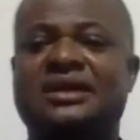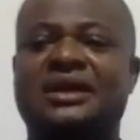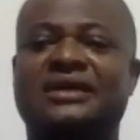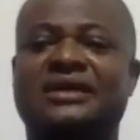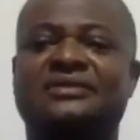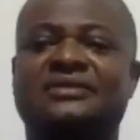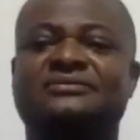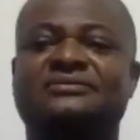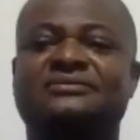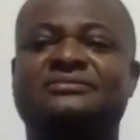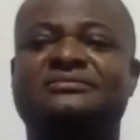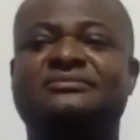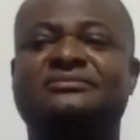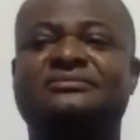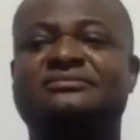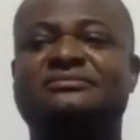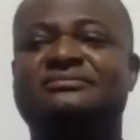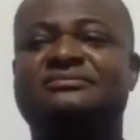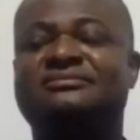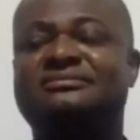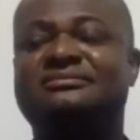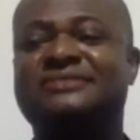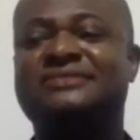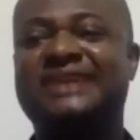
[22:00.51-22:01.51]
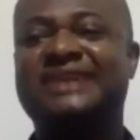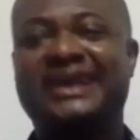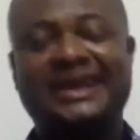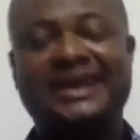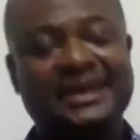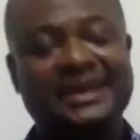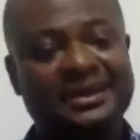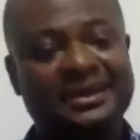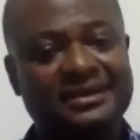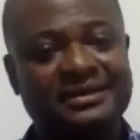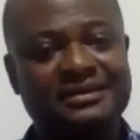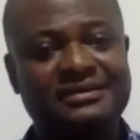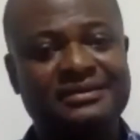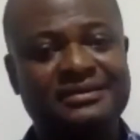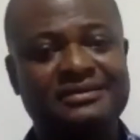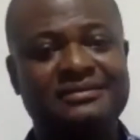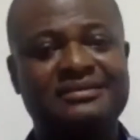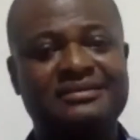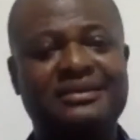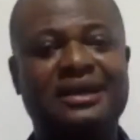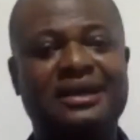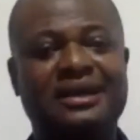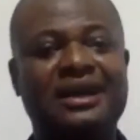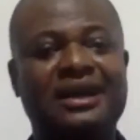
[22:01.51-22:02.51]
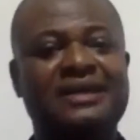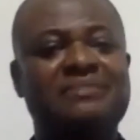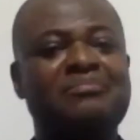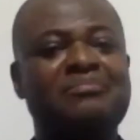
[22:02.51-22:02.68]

and kill and